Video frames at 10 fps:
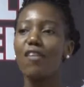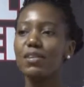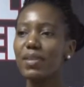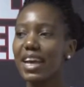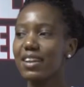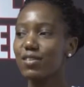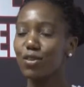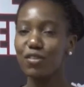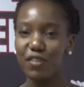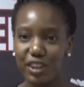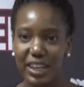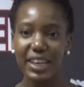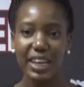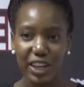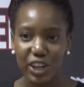something that is
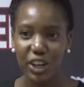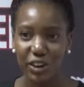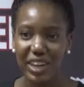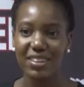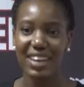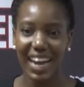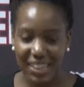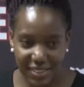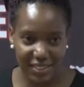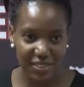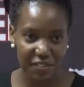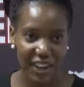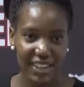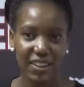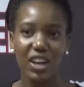overtly incorrect and
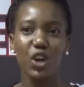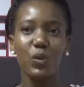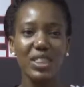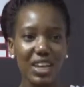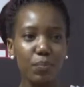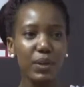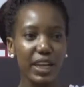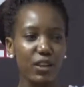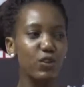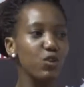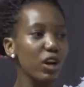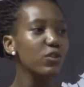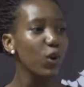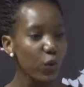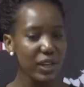unjustified, we then begin to not
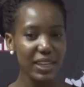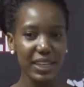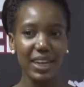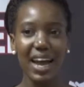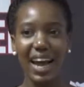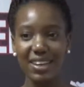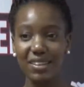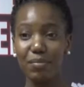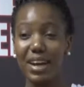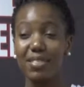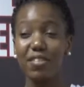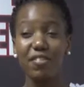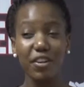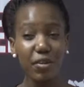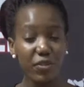only undermine the
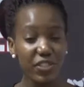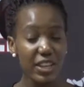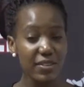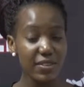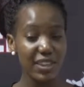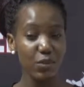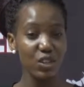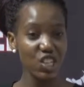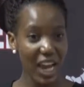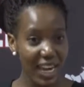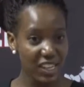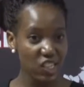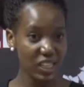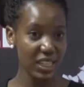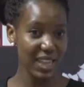very thesis that we're
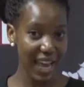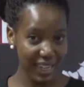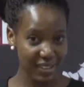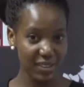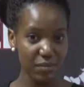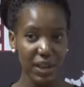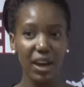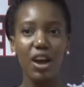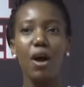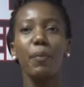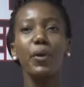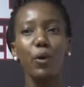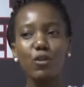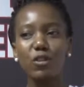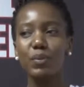challenging in the academia, but it
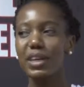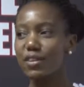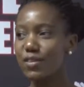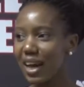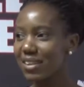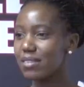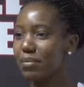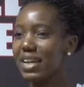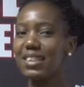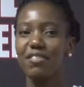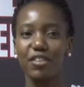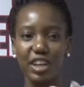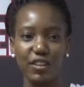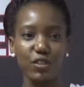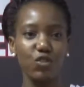also begin to undermine the very
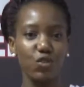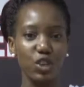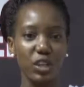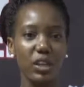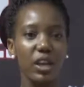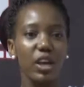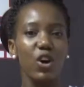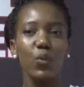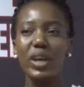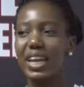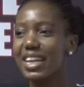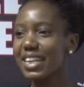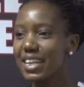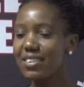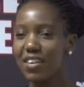institution. We can at
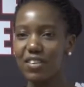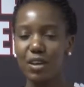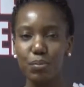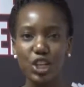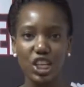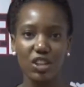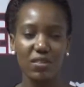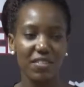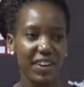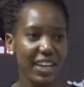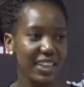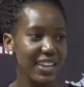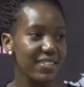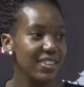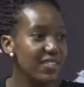least have an appreciation of the fact
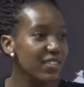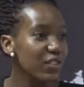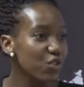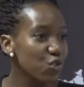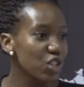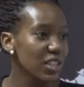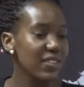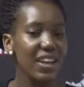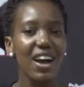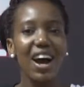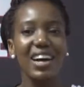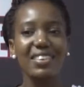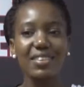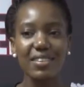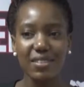that these institutions are
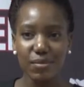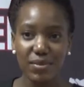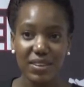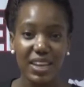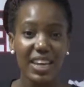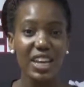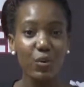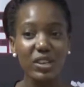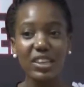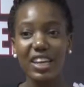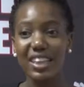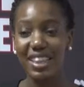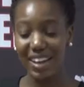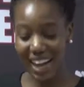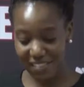systems in which
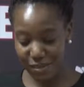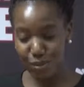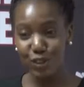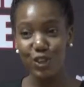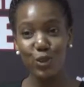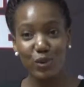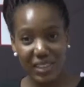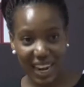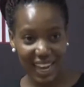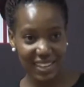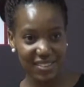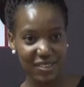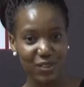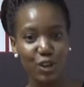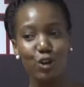the government
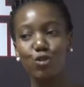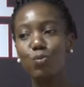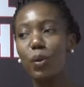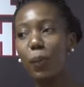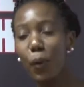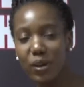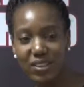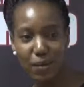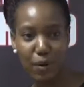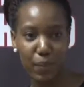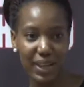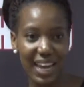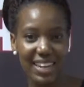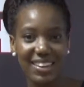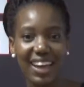utilizes to purport their
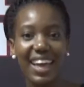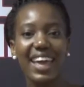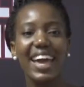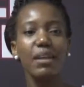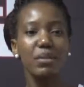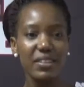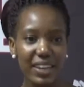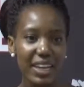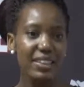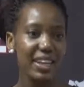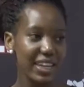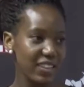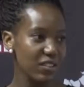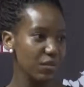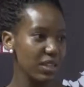propaganda and maintain their
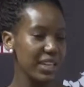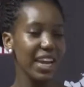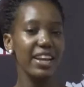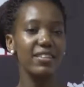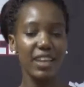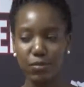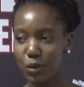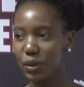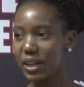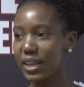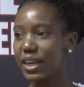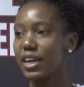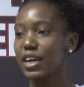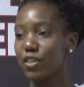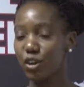hegemony and subsequently
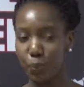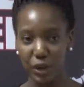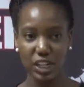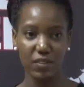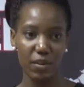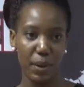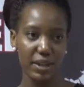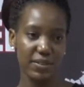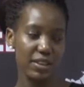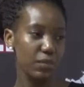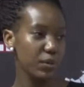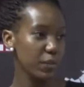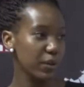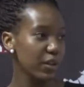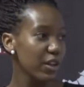the oppression of the Palestinian
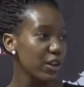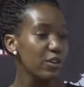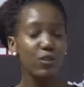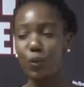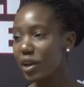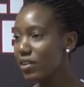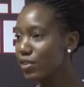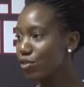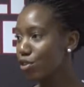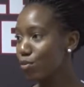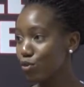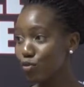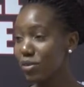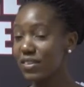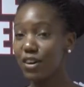people. So we as the student
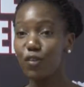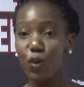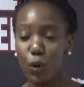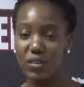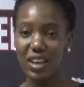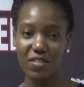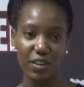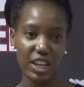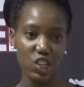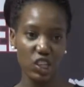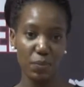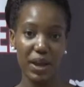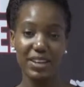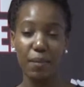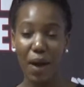movement, of course, have a relationship
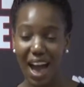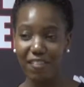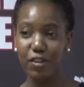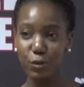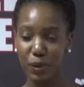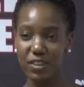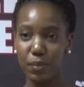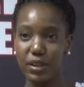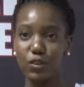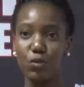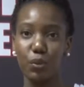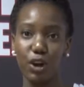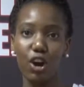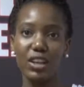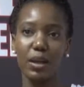and have a responsibility to
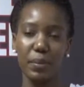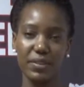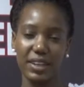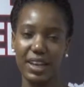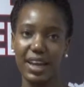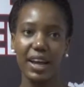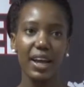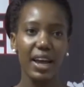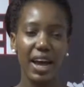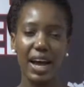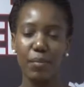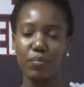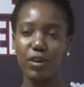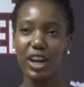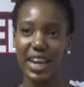boycott that particular
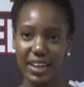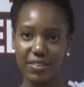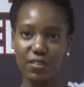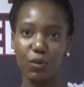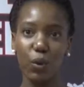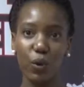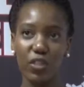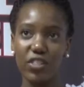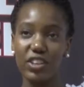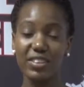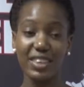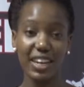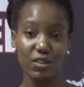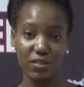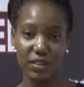collective or the
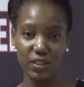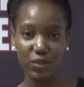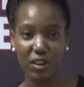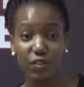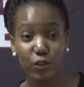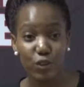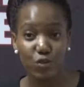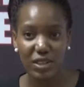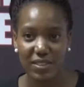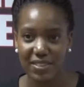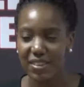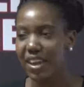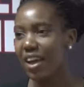state of Israel for those reasons.